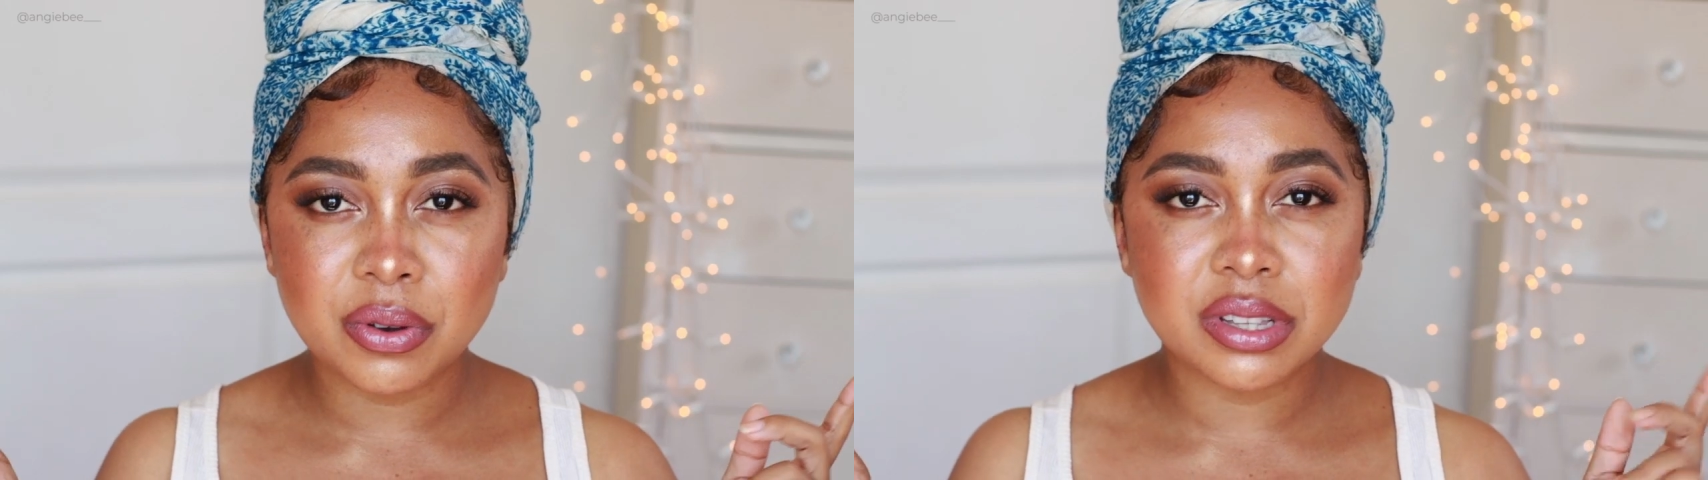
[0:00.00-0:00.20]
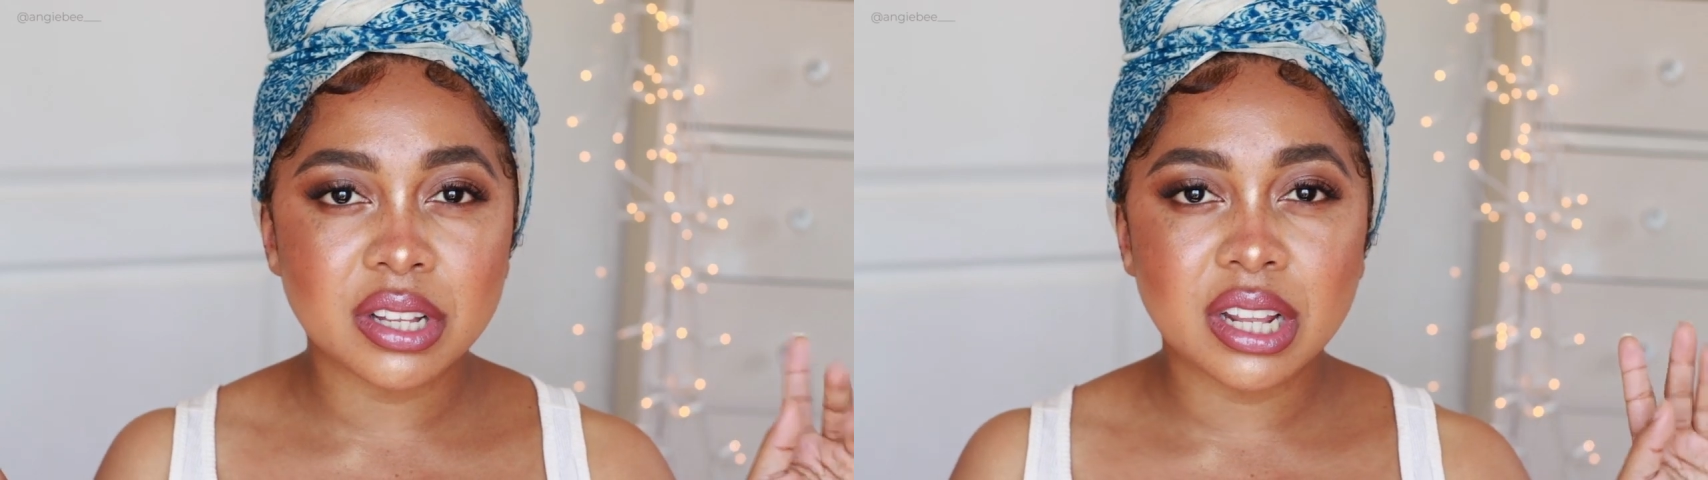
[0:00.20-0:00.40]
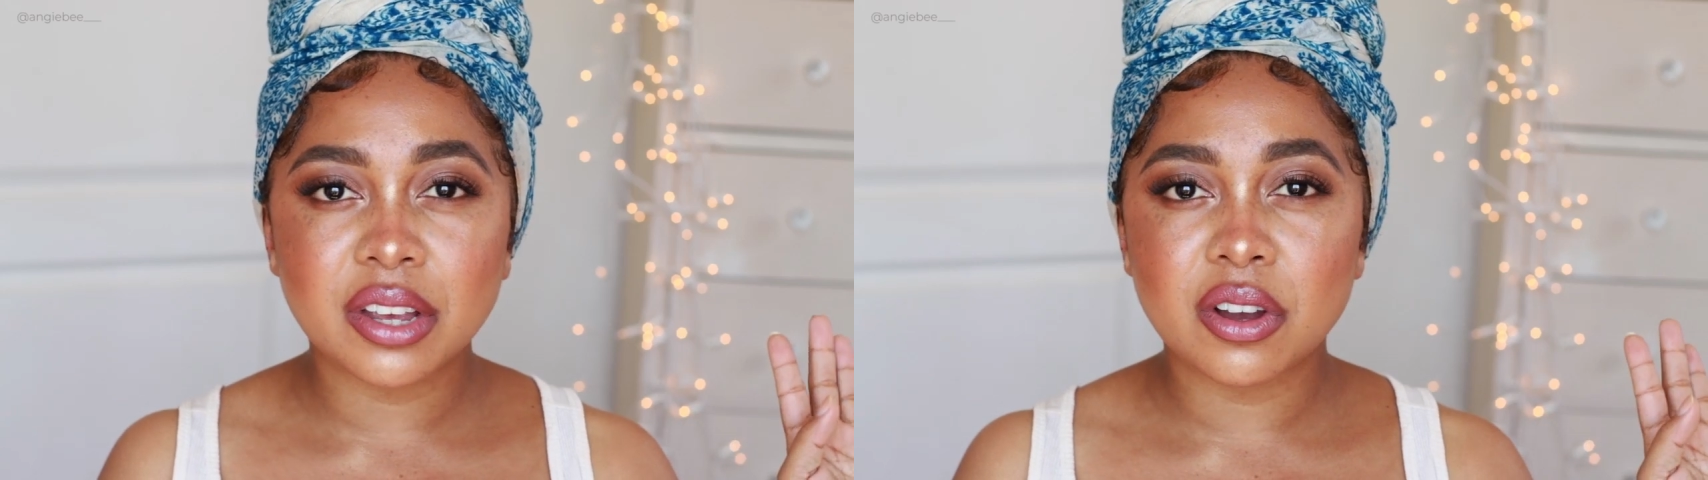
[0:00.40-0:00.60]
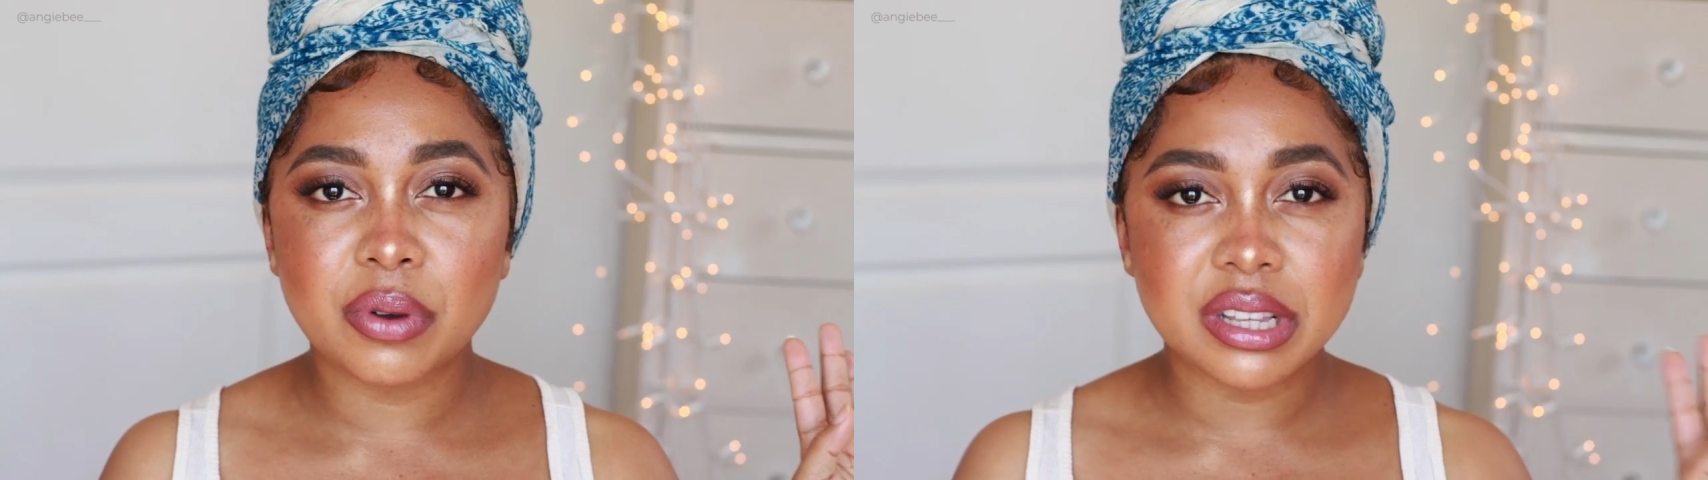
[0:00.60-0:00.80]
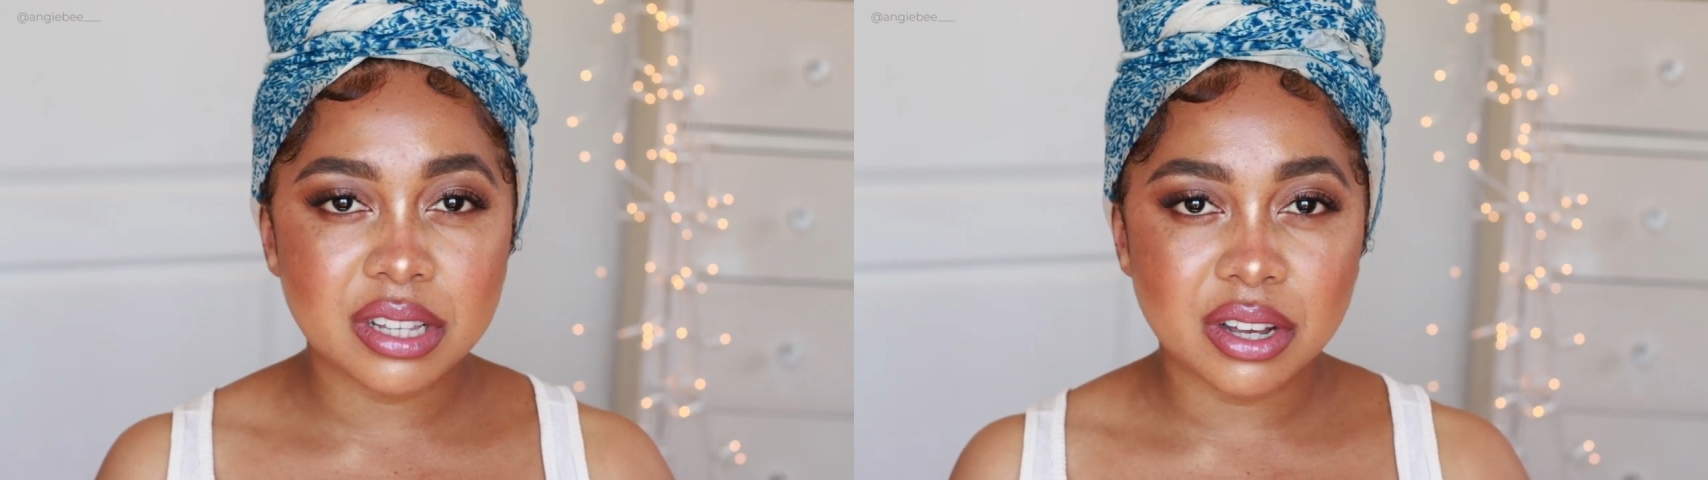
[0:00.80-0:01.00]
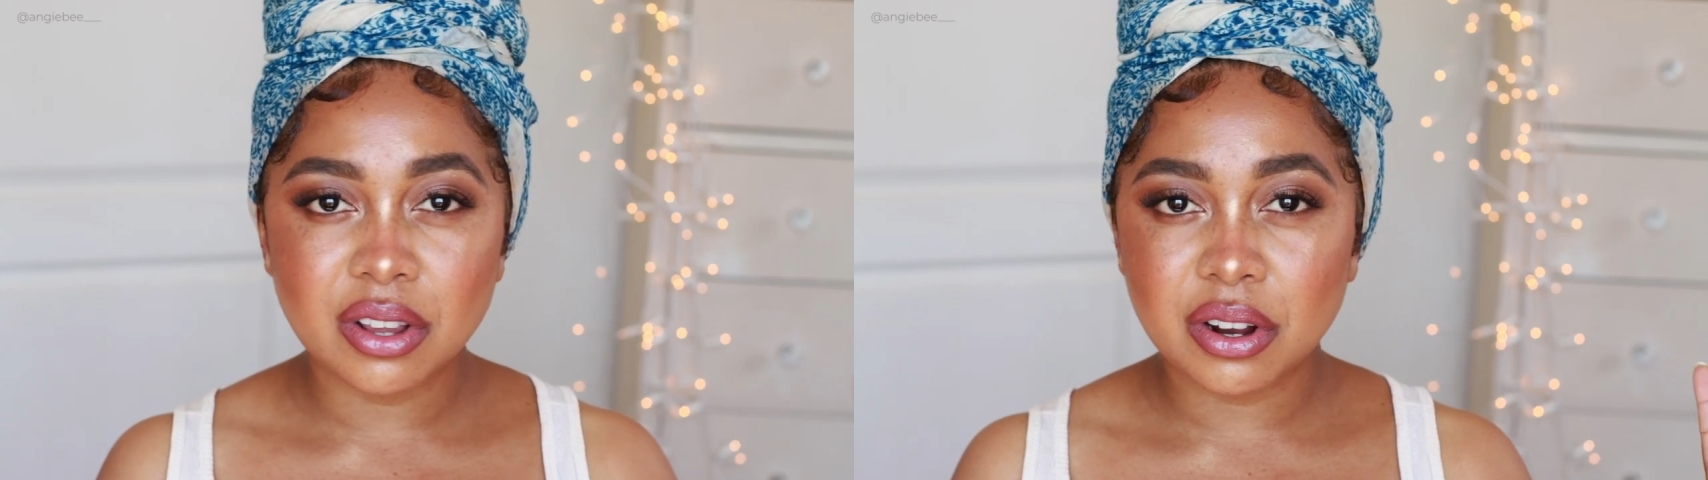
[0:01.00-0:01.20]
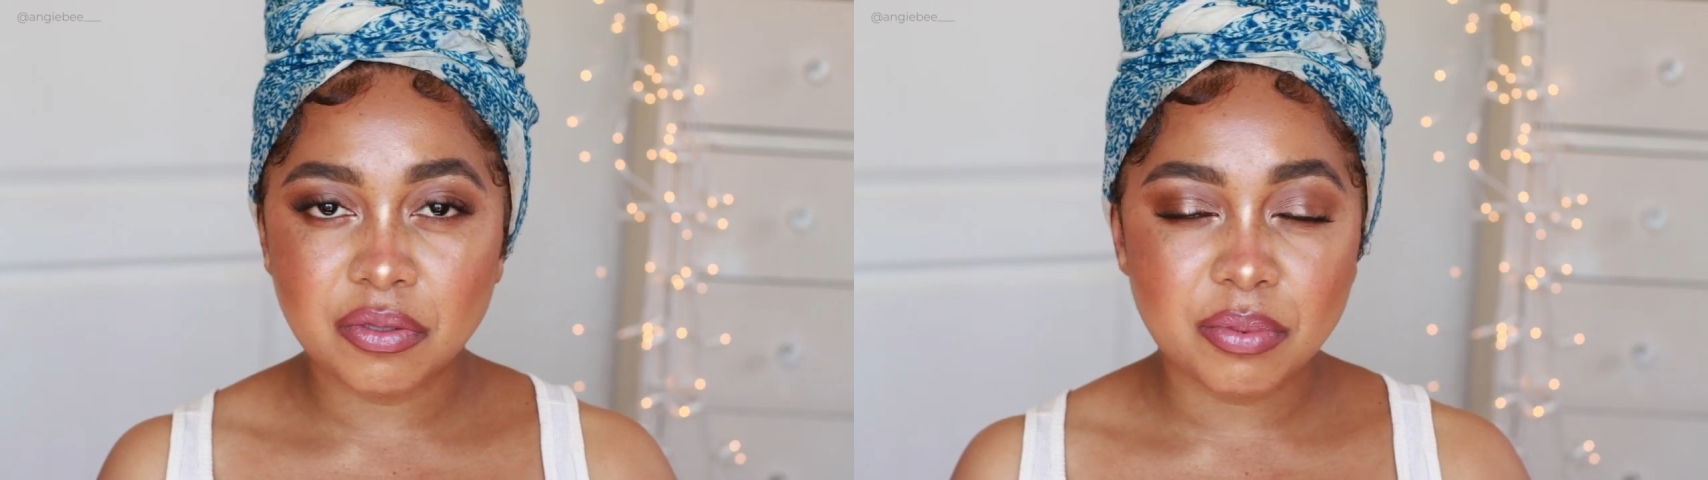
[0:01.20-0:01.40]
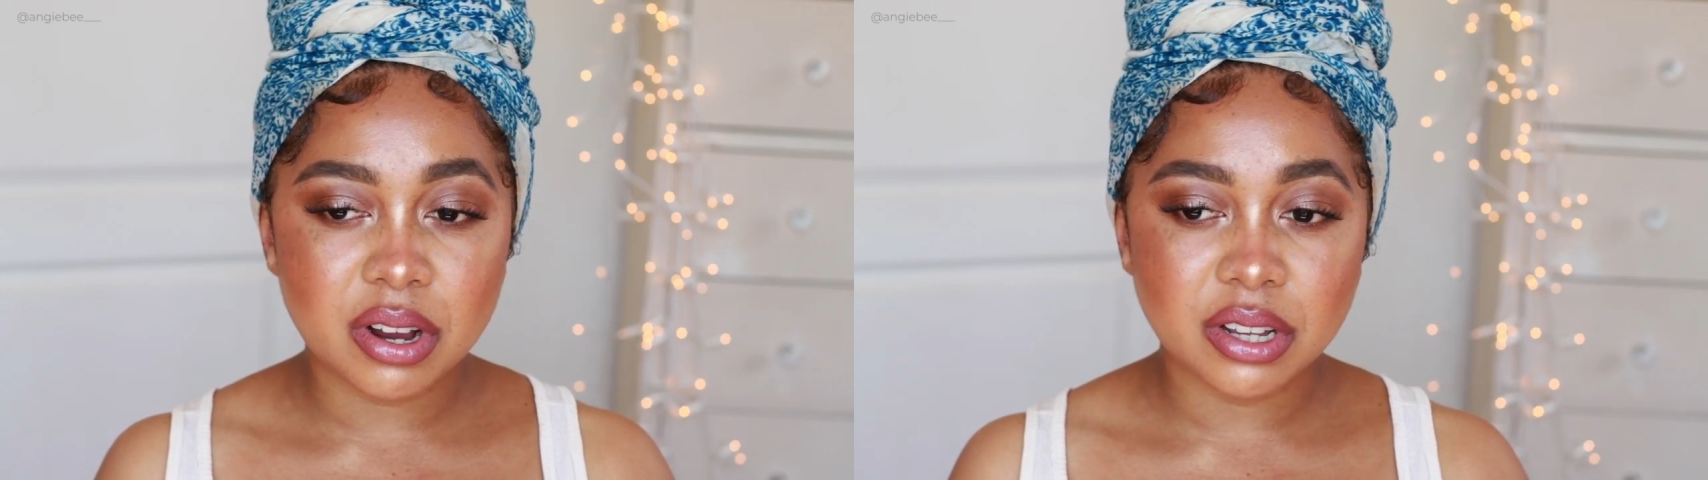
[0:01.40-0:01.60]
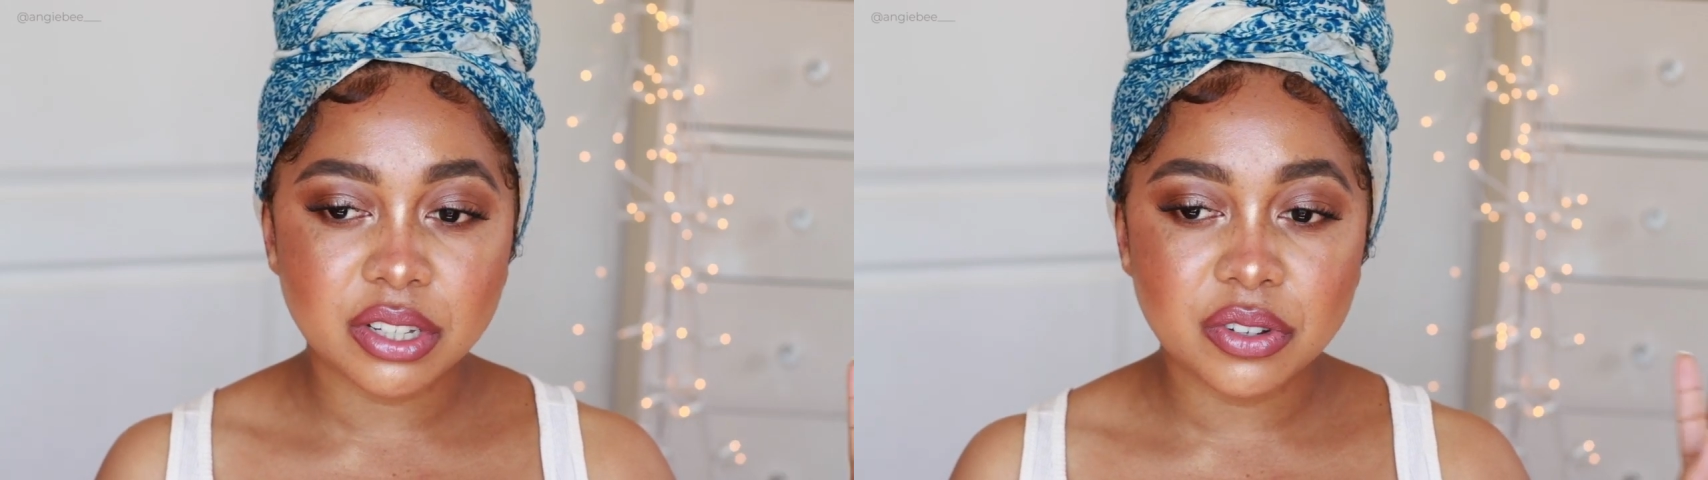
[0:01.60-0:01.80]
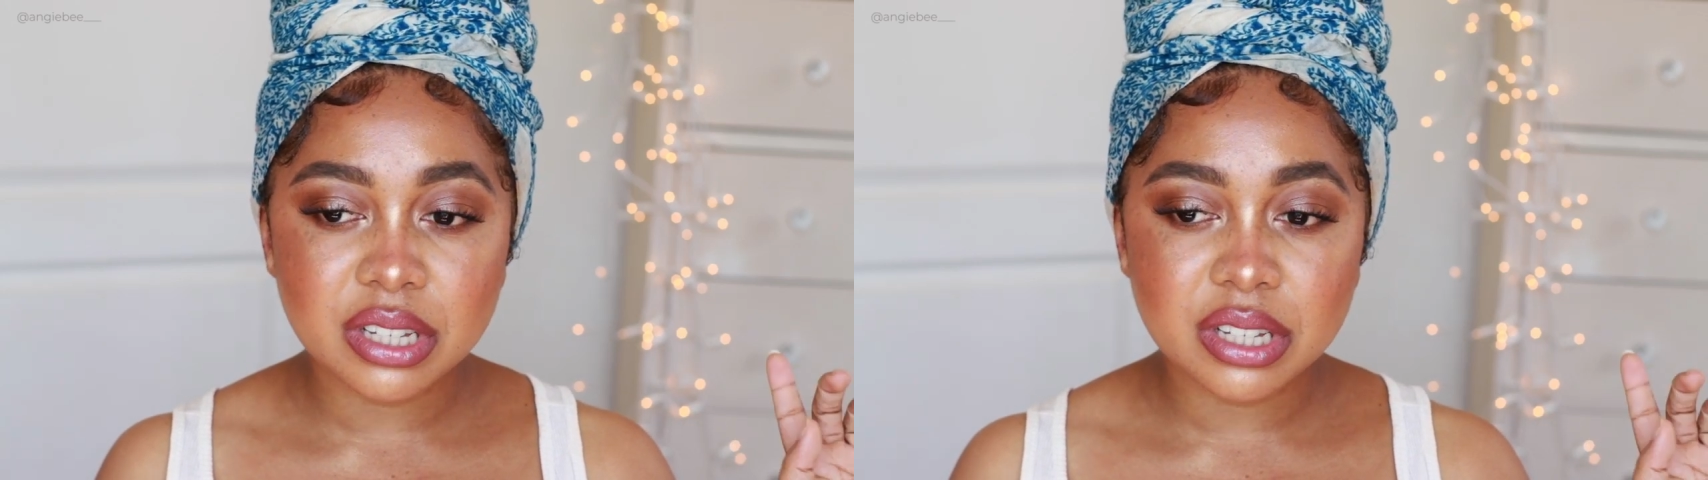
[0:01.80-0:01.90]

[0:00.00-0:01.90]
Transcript: So it's not like you're wasting a lot of product.